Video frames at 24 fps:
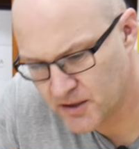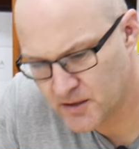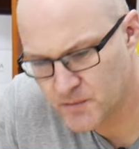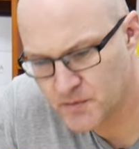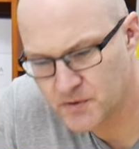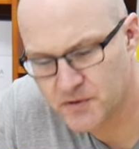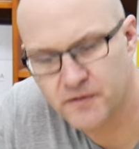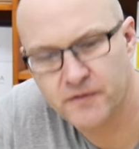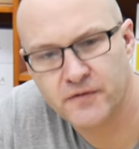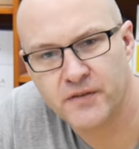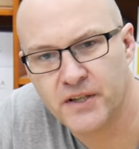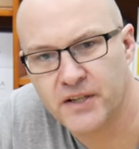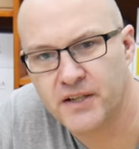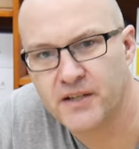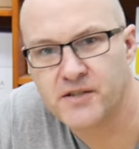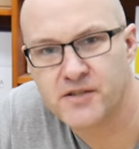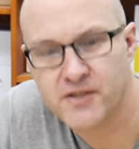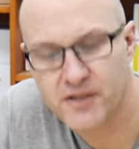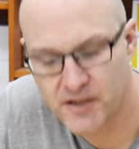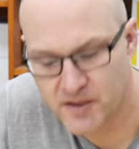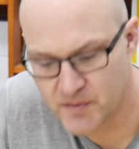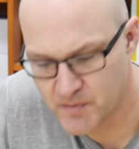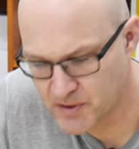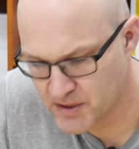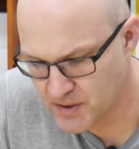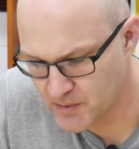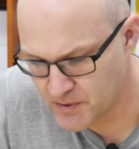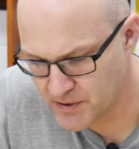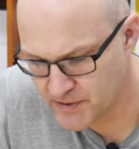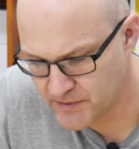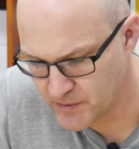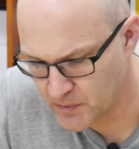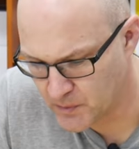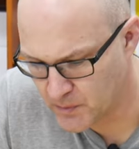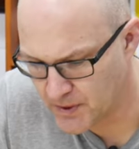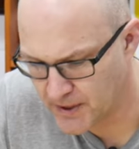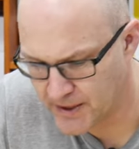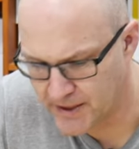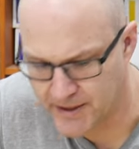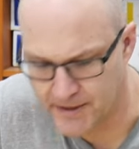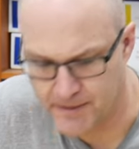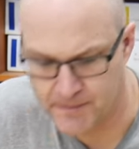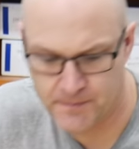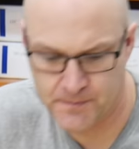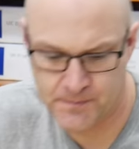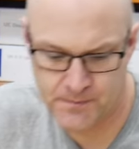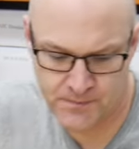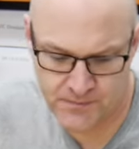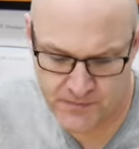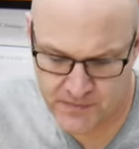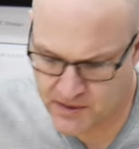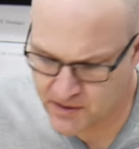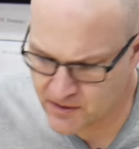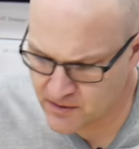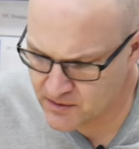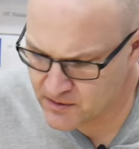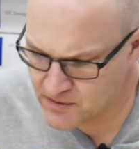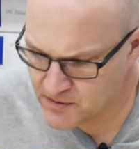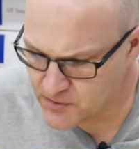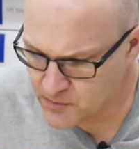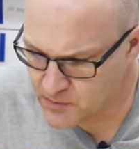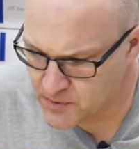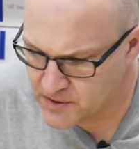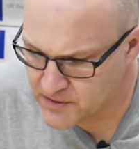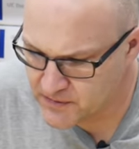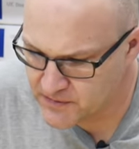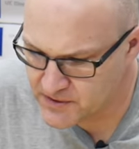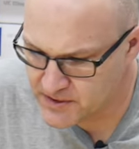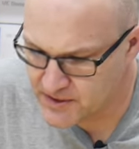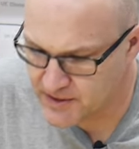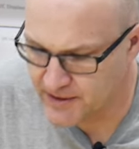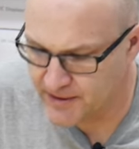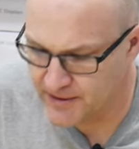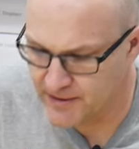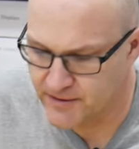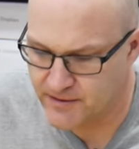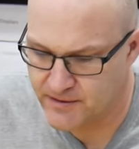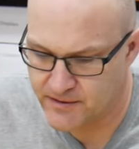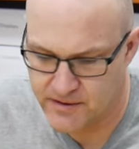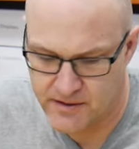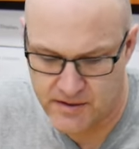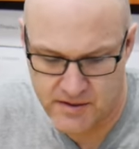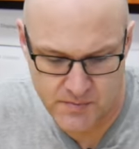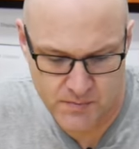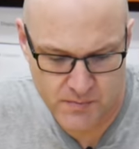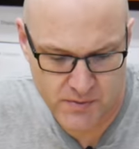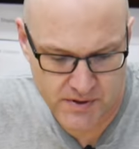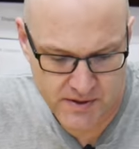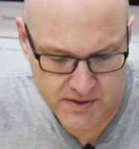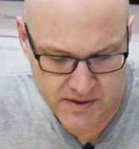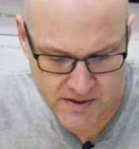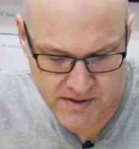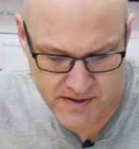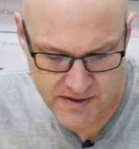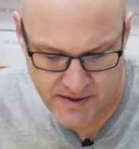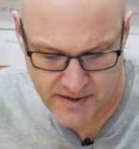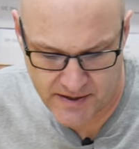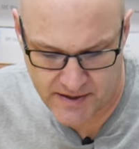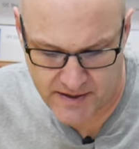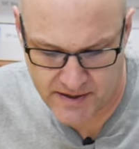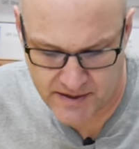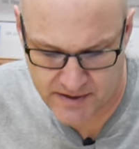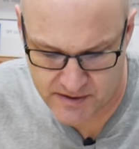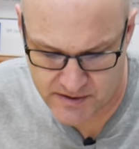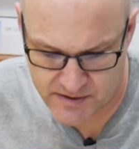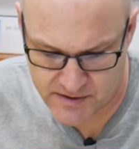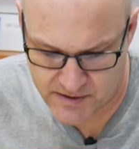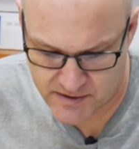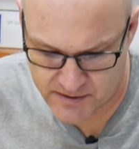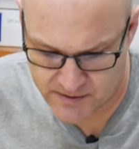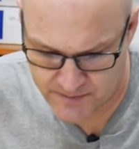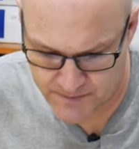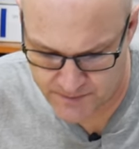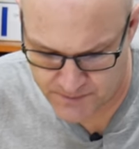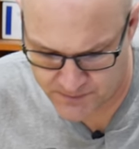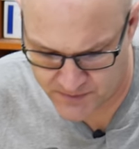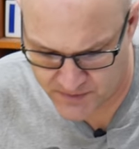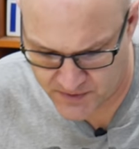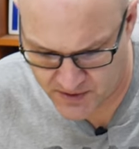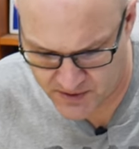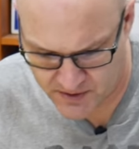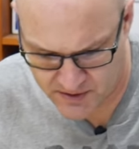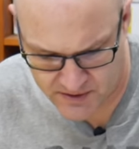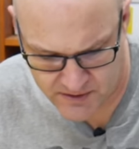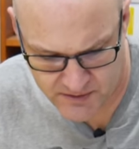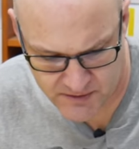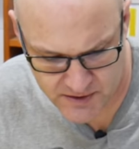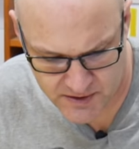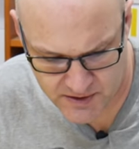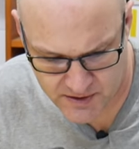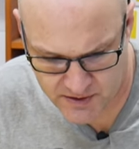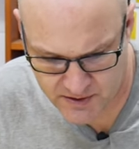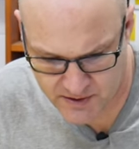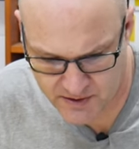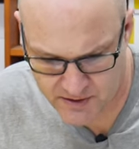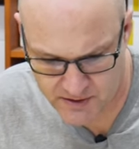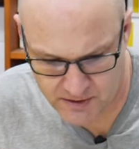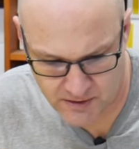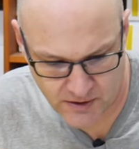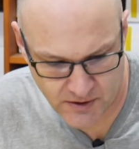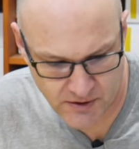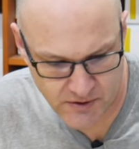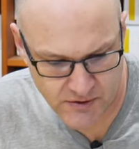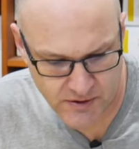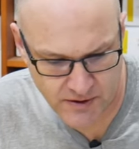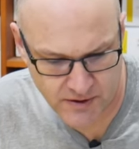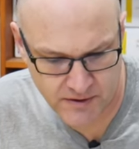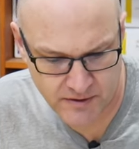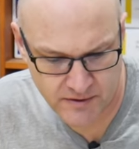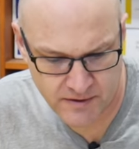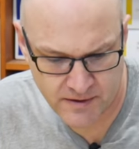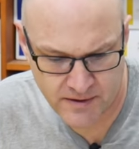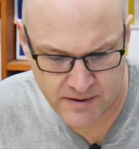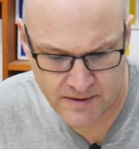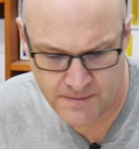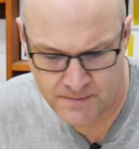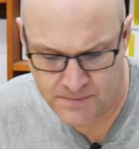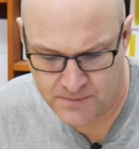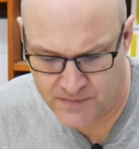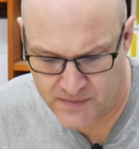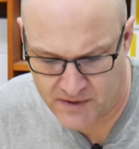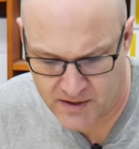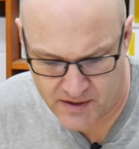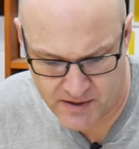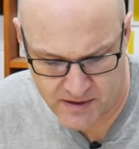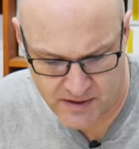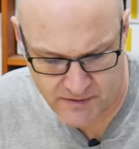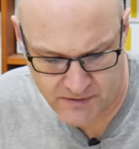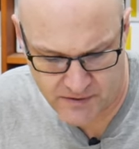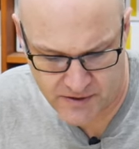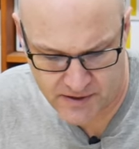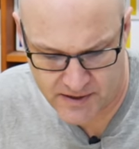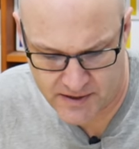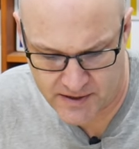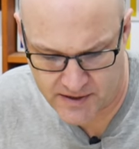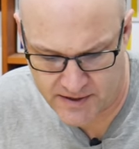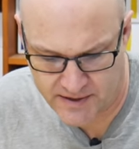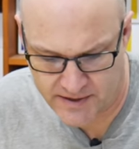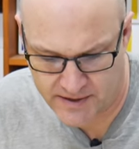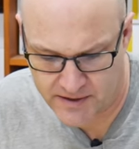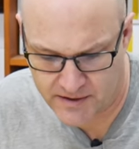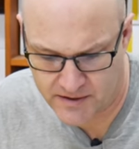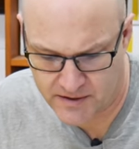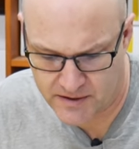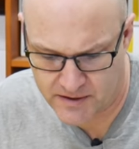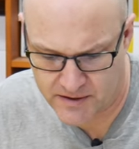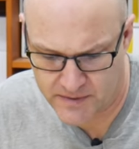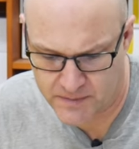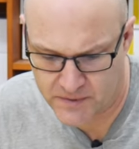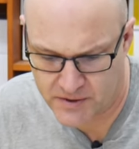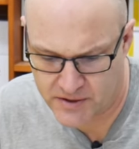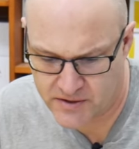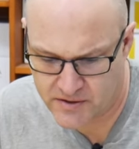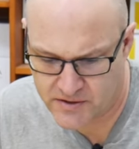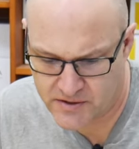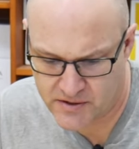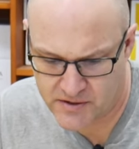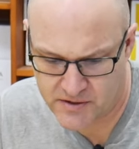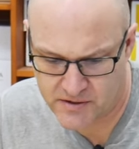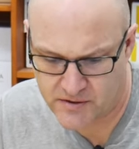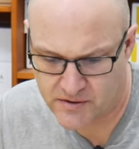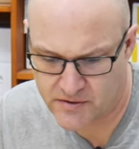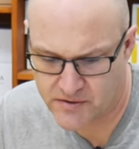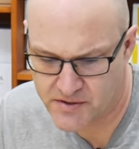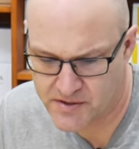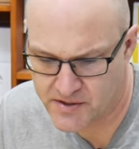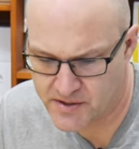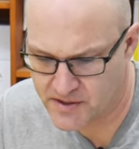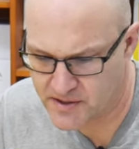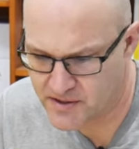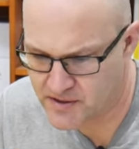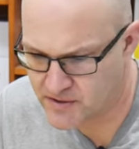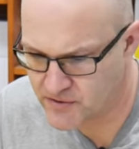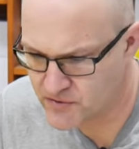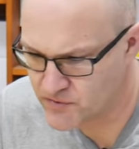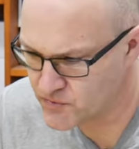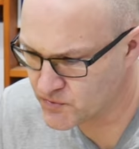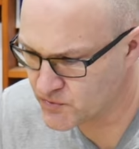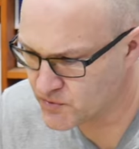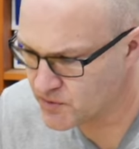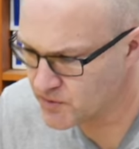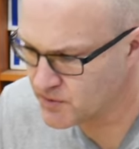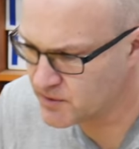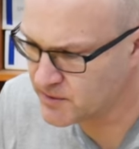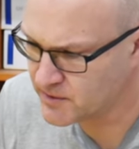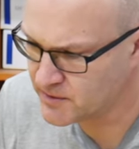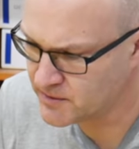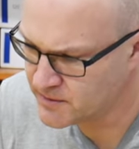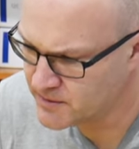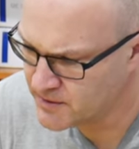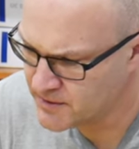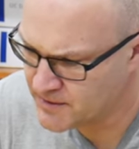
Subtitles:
them all fit is going to be a bit of a pain. So what I've done is printed out the logo and I've cut it out, and I'm going to use this to draw